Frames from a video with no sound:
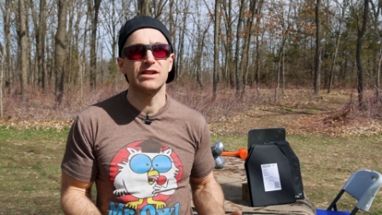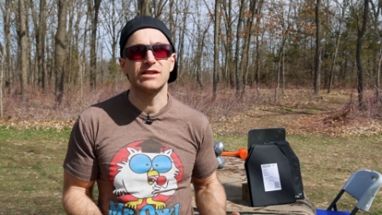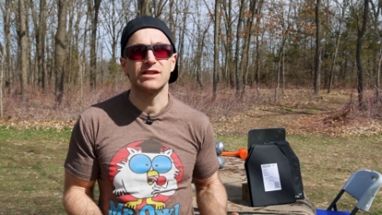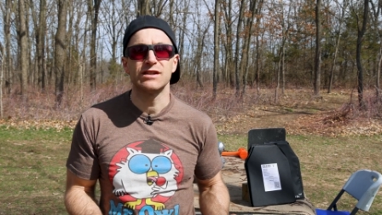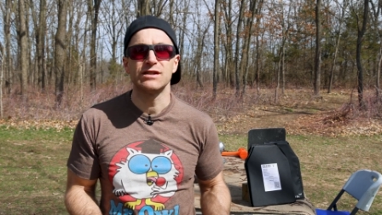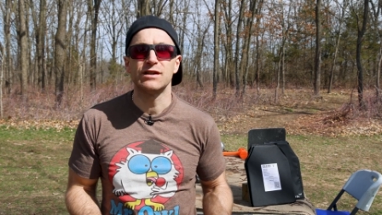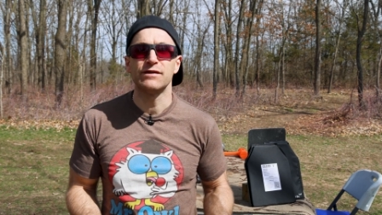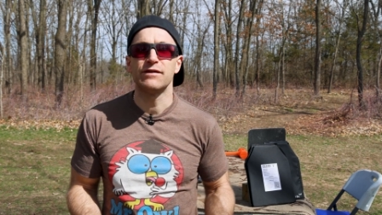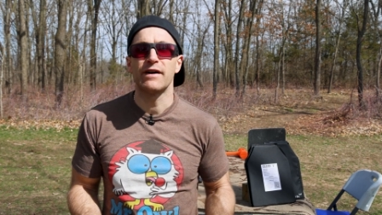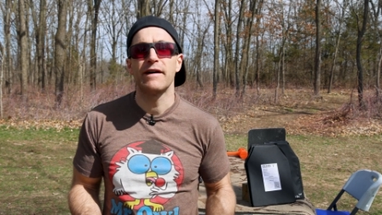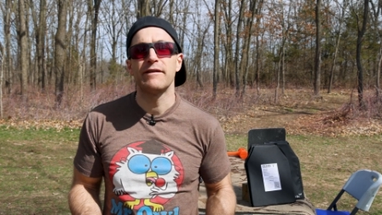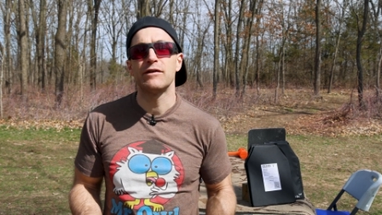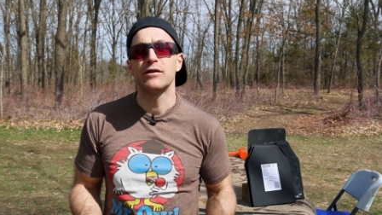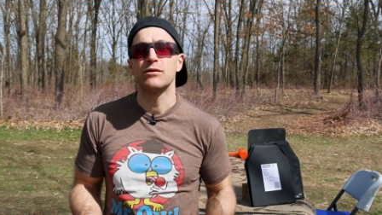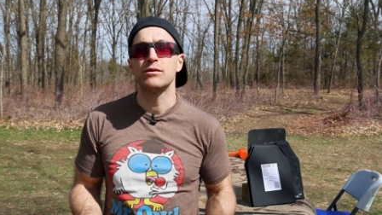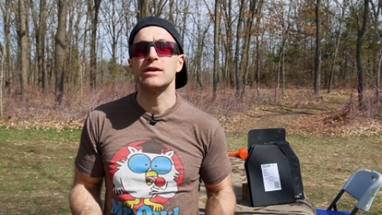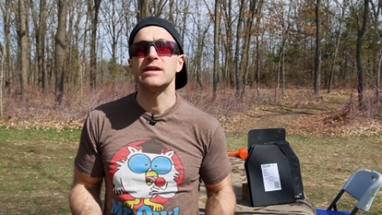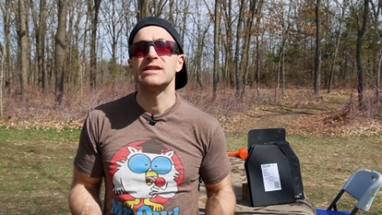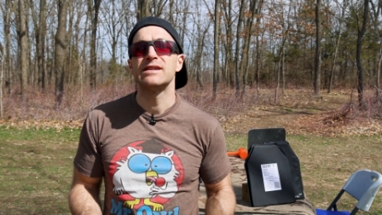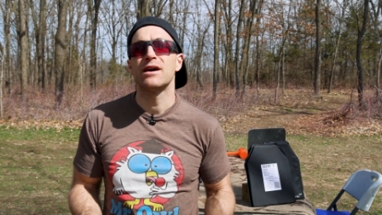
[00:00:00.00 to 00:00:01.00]
to sixty-five
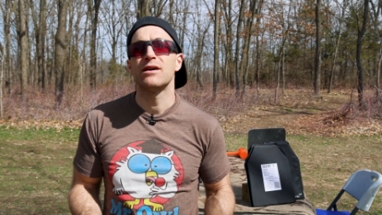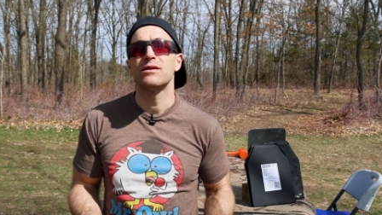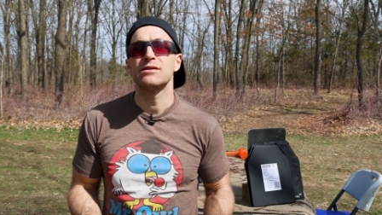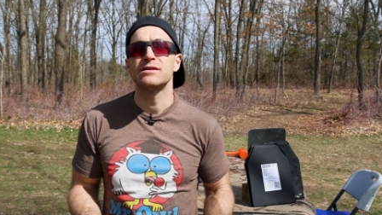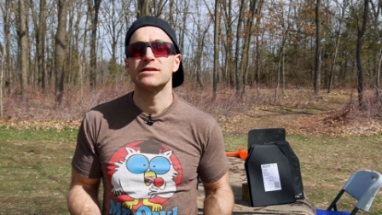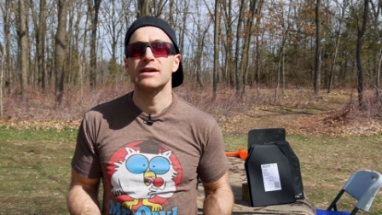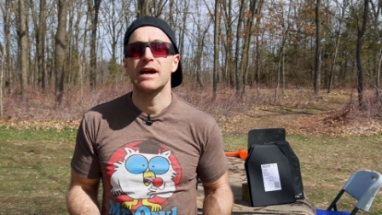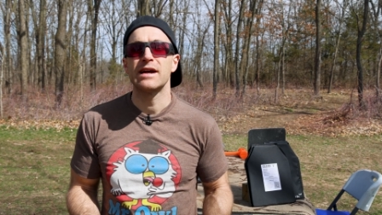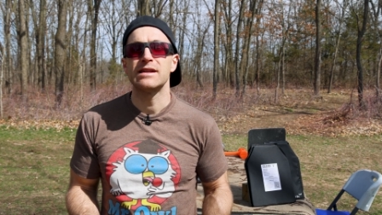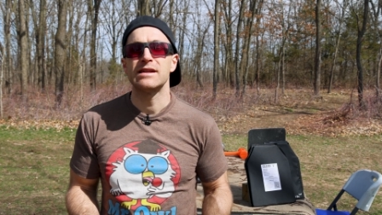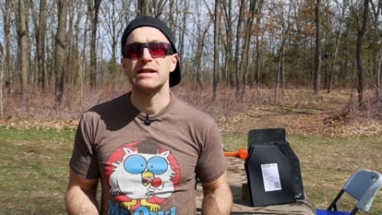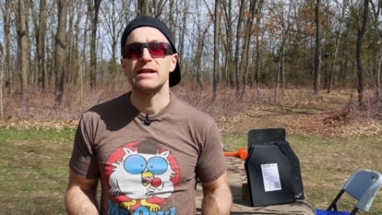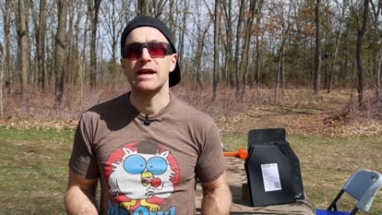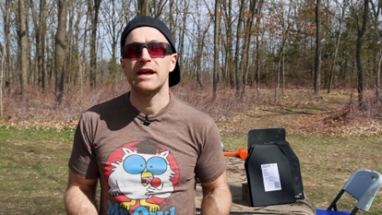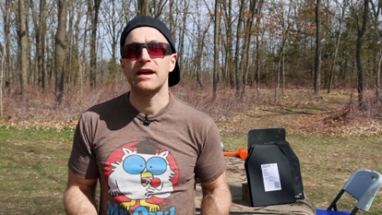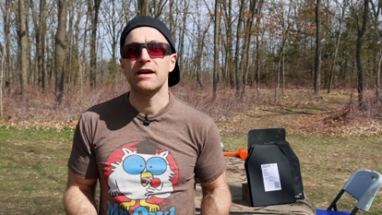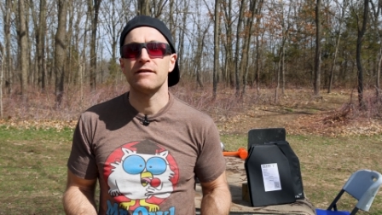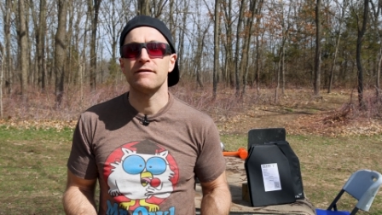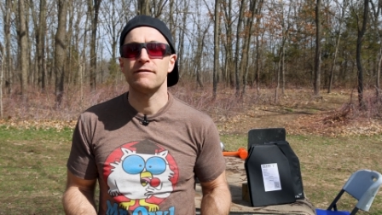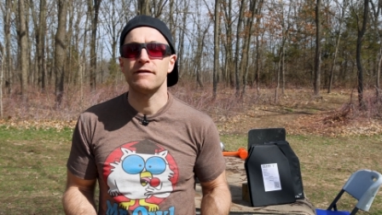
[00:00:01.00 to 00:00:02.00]
degrees outside
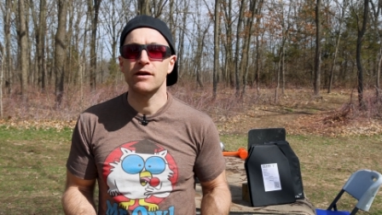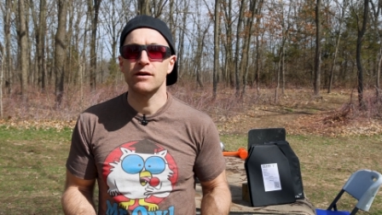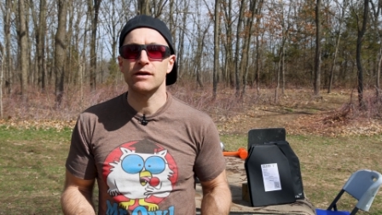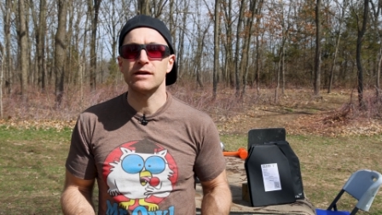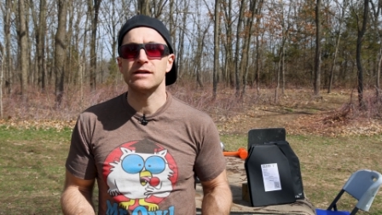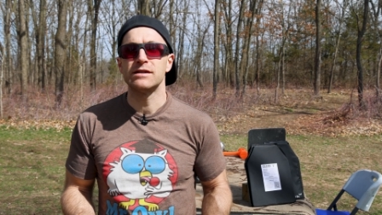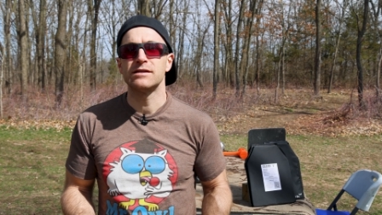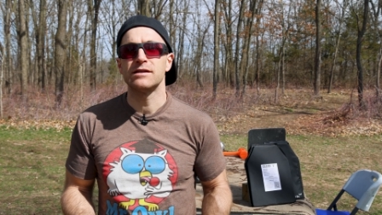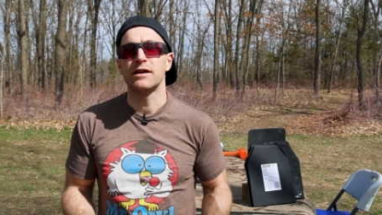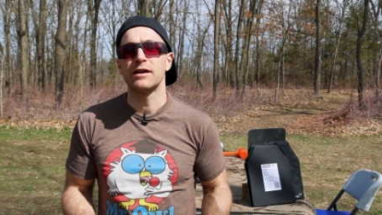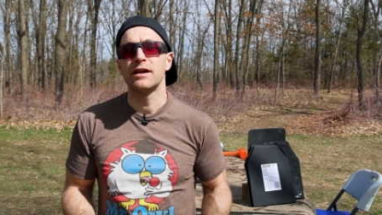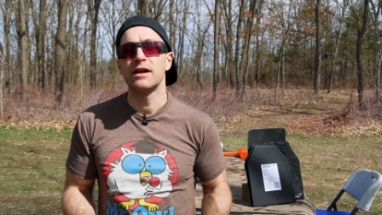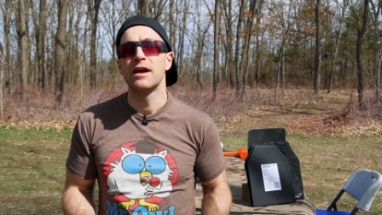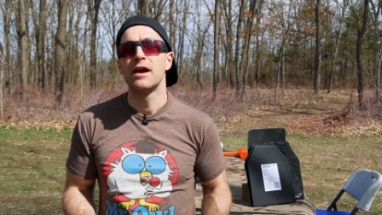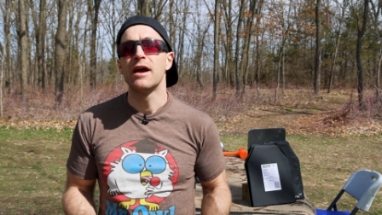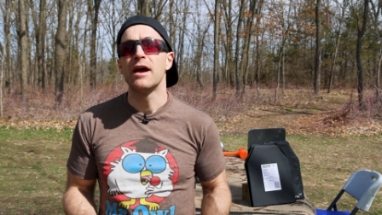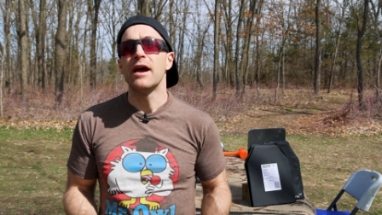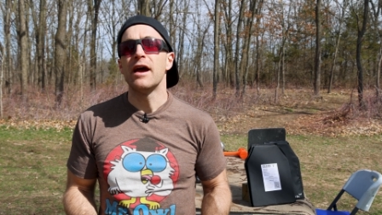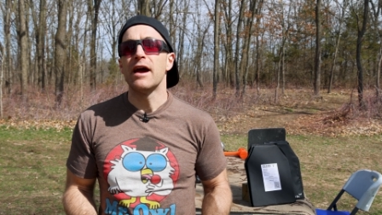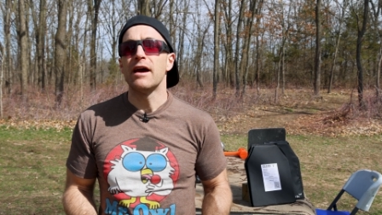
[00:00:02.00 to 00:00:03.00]
today and very sunny.
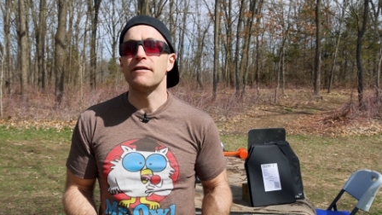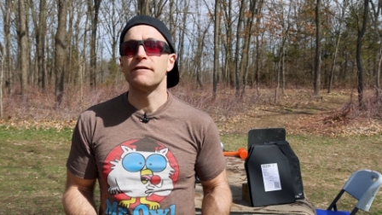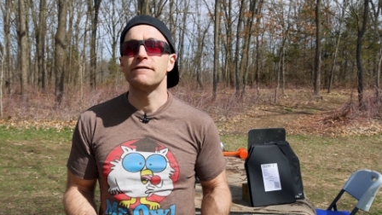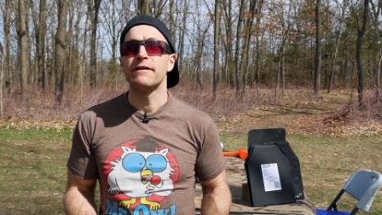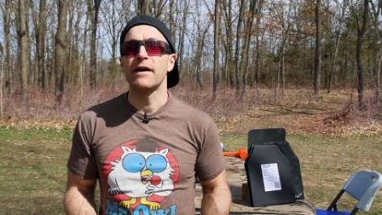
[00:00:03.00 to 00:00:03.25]
And